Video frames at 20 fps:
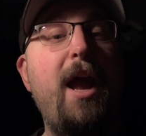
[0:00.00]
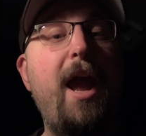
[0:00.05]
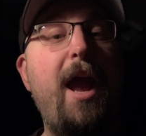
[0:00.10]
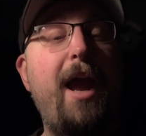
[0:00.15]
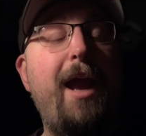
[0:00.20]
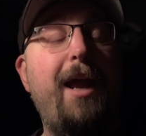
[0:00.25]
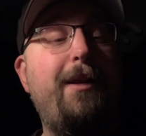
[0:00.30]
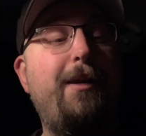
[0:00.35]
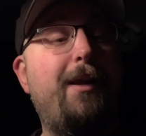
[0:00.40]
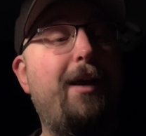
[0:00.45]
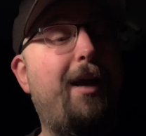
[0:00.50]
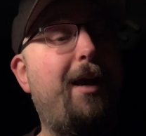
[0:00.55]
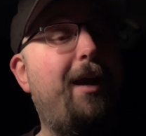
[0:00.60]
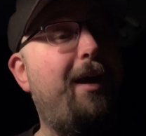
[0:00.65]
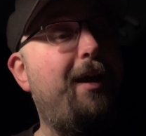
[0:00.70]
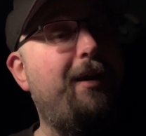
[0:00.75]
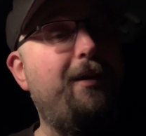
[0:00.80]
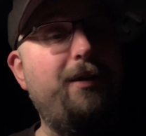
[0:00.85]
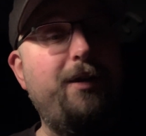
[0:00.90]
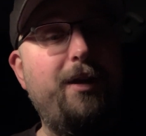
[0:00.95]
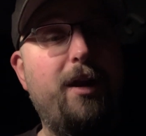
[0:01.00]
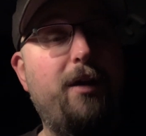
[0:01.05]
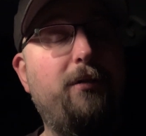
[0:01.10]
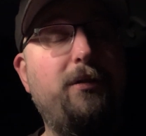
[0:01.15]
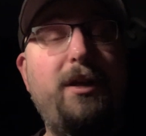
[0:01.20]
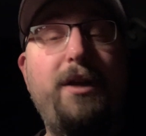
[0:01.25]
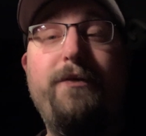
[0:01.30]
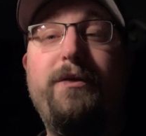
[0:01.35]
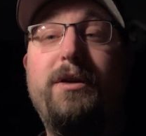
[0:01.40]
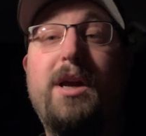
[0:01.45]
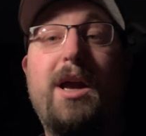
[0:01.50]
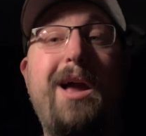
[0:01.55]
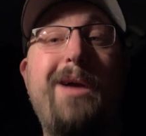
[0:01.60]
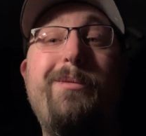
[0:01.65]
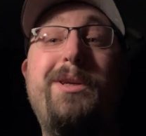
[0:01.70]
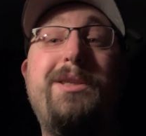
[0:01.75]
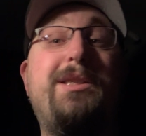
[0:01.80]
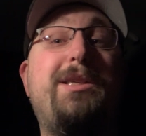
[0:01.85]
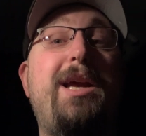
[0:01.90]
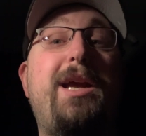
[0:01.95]
And, uh, you know, leave a
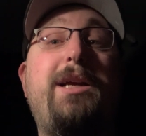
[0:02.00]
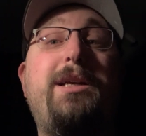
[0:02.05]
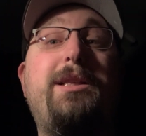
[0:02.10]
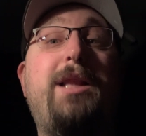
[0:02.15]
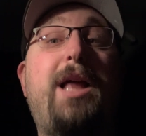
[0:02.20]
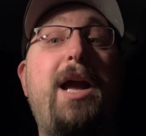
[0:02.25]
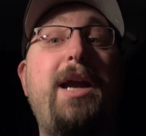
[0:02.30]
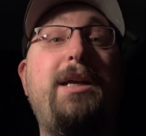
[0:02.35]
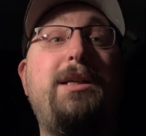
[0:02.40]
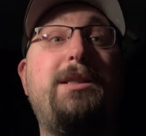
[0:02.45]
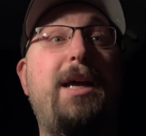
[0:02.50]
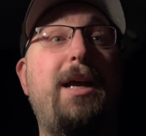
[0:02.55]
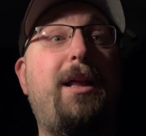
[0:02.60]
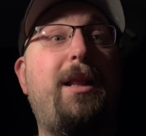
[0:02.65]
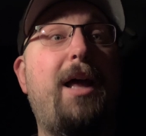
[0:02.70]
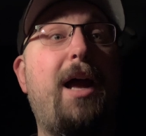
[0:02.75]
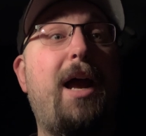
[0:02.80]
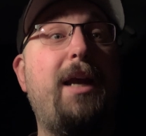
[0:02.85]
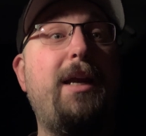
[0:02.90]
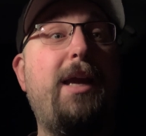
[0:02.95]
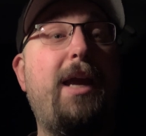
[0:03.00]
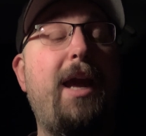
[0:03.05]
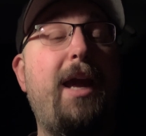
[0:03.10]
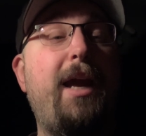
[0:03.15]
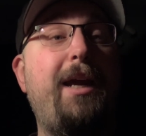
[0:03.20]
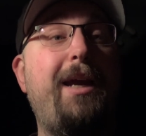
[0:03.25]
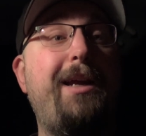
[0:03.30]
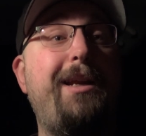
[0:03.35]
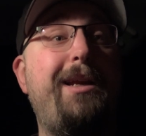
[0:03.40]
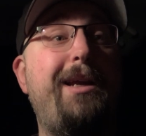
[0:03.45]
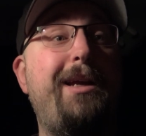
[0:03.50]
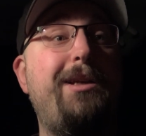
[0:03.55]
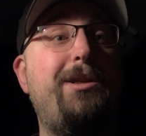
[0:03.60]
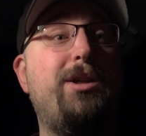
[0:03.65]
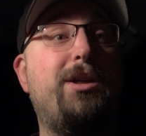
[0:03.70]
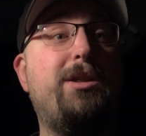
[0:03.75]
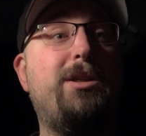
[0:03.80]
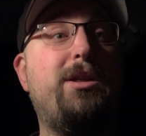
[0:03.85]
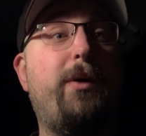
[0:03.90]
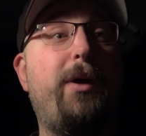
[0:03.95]
comment saying liked, L-I-K-E-D,
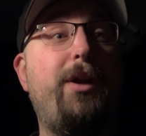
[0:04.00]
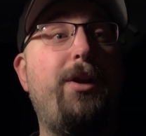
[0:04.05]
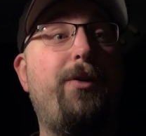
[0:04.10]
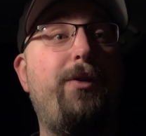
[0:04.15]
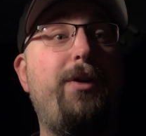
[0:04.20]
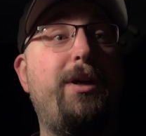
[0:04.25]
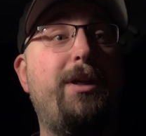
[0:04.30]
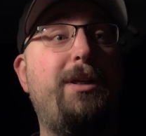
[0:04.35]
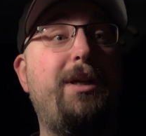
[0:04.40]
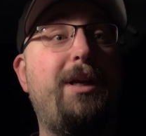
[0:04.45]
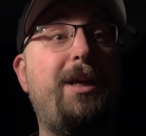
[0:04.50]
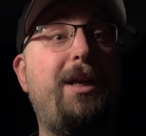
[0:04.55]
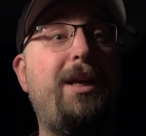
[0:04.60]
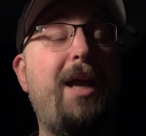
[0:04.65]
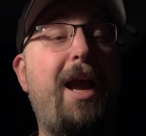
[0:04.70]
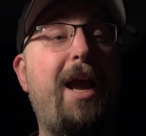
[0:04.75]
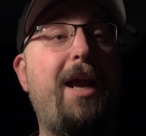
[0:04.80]
just so I know you did it.